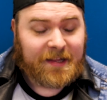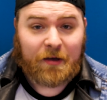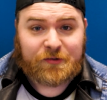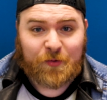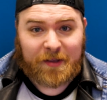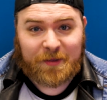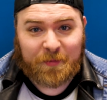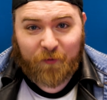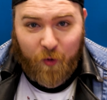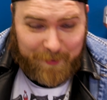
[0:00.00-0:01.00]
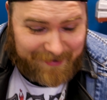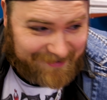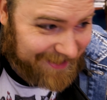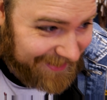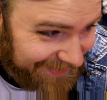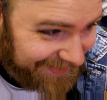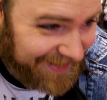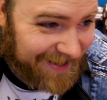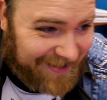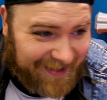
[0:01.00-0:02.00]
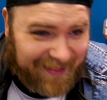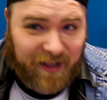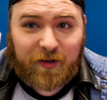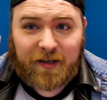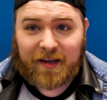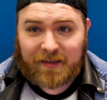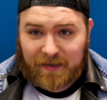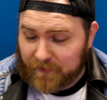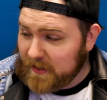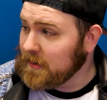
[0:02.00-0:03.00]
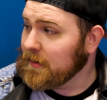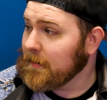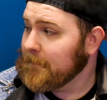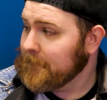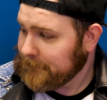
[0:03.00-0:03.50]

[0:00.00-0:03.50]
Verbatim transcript: That was quite the performance that you didn't get to even hear.